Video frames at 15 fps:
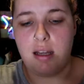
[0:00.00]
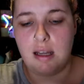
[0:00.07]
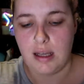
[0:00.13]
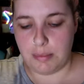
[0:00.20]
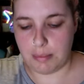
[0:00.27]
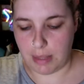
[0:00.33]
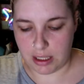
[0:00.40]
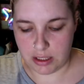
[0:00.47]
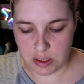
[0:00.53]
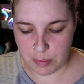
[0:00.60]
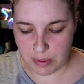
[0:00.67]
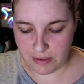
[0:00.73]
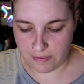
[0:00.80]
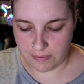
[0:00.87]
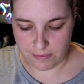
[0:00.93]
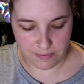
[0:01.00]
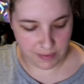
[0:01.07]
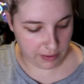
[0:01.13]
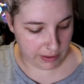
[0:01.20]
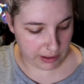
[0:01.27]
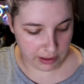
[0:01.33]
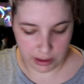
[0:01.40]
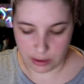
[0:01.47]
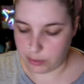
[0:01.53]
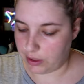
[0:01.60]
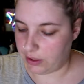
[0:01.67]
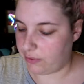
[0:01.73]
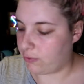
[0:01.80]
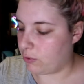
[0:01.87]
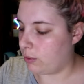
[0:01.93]
It may just be a very
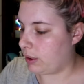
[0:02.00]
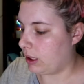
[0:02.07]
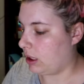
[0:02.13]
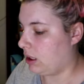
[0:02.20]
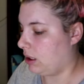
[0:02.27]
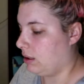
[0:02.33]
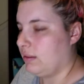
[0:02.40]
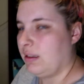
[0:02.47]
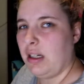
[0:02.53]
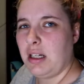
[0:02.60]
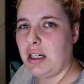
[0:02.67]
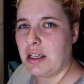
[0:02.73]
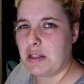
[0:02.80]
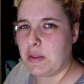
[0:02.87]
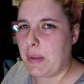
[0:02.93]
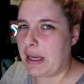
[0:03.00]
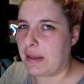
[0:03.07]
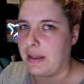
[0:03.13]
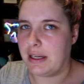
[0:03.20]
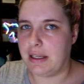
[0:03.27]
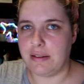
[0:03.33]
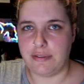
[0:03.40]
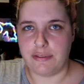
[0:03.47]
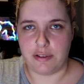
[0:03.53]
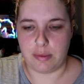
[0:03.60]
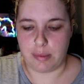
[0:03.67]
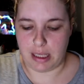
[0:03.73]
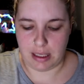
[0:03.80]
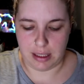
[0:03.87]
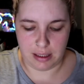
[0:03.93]
liquidy formula. I didn't expect that
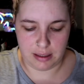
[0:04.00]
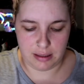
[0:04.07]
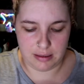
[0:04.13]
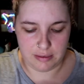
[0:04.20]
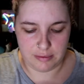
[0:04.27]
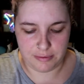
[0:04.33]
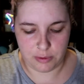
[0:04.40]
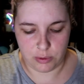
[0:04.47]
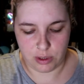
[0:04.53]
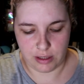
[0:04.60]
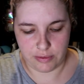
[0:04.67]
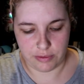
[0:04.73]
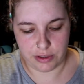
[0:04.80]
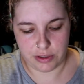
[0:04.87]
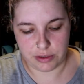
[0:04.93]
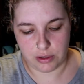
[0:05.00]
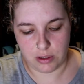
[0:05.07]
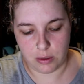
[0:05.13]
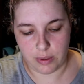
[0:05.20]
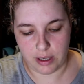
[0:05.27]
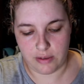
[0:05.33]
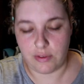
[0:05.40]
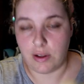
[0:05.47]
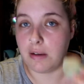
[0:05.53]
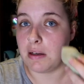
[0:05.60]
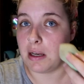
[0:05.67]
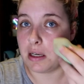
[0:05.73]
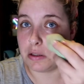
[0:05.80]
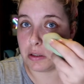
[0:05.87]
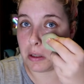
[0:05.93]
from a full coverage long wear
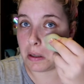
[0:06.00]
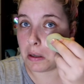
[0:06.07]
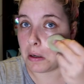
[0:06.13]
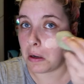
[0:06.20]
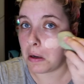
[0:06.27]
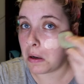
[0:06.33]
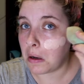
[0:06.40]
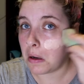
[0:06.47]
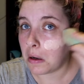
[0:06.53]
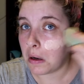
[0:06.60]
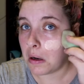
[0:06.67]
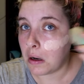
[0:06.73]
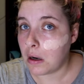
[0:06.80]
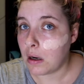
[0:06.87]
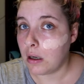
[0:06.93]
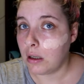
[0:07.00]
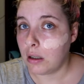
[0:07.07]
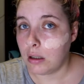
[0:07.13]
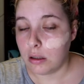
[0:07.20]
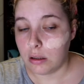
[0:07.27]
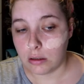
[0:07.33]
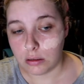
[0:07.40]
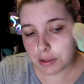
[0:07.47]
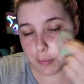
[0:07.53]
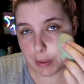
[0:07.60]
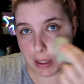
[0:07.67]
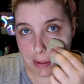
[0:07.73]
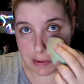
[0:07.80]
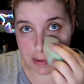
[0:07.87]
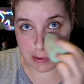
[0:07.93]
foundation. Let's
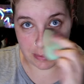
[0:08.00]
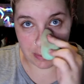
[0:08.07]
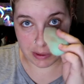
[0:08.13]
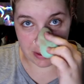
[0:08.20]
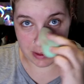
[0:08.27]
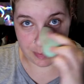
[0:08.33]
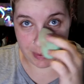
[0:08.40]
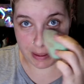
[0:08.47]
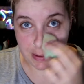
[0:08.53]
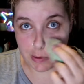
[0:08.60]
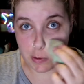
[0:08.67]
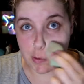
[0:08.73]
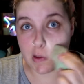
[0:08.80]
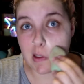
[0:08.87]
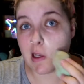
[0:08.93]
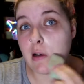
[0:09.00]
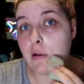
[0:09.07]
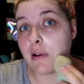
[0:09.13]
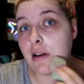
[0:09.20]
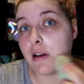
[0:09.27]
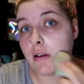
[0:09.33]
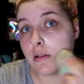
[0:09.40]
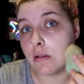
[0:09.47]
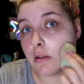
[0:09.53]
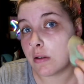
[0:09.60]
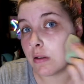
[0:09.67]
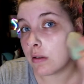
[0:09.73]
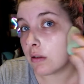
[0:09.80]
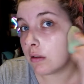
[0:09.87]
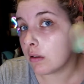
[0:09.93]
pat this on with a sponge and see how it goes.
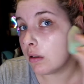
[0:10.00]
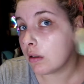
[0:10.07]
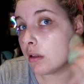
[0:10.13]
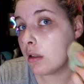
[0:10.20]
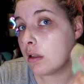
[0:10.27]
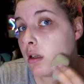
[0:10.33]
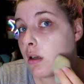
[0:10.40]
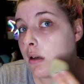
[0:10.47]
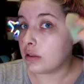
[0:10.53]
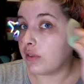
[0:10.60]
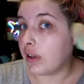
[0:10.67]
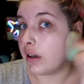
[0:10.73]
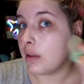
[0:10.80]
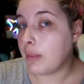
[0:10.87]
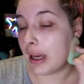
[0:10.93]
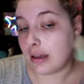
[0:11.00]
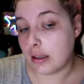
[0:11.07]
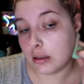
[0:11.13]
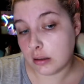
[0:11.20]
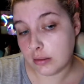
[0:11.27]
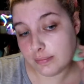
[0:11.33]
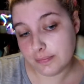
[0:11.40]
Very pale.